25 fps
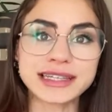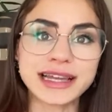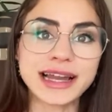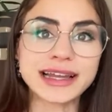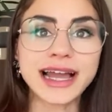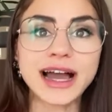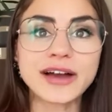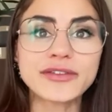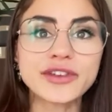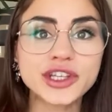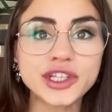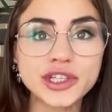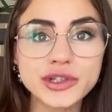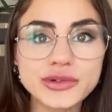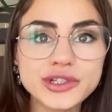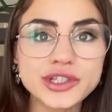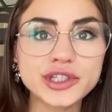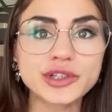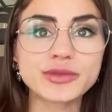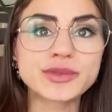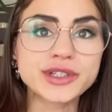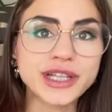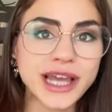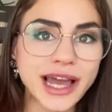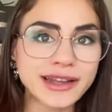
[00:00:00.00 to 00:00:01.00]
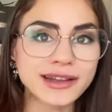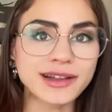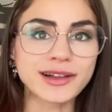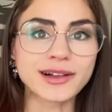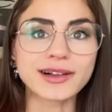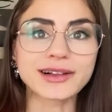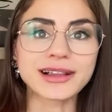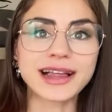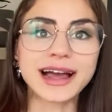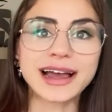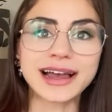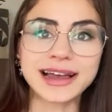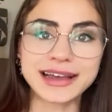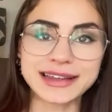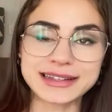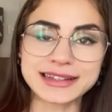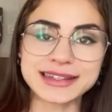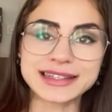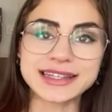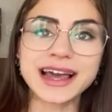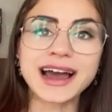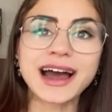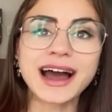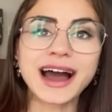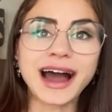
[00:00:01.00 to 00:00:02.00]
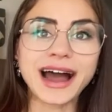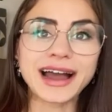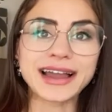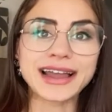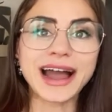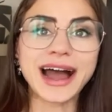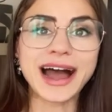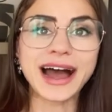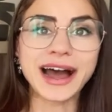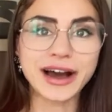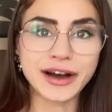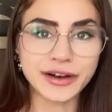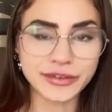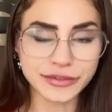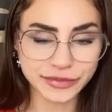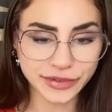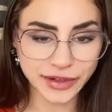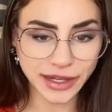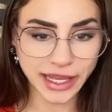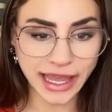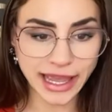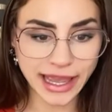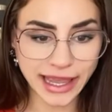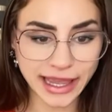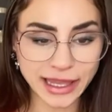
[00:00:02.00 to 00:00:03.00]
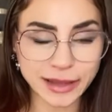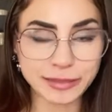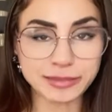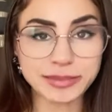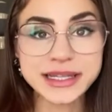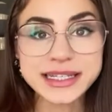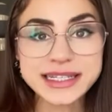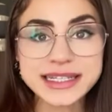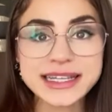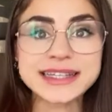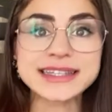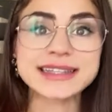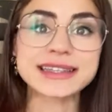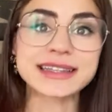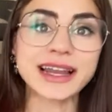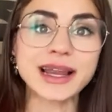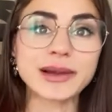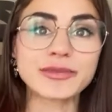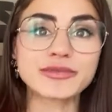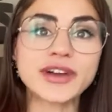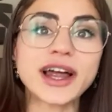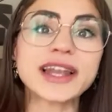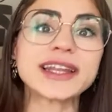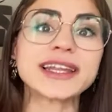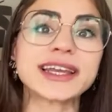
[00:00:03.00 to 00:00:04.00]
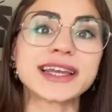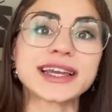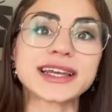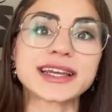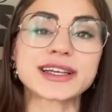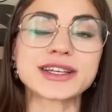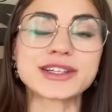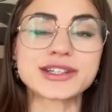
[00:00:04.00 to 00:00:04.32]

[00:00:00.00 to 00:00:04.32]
I have a YouTube channel and I have a business that I'm running.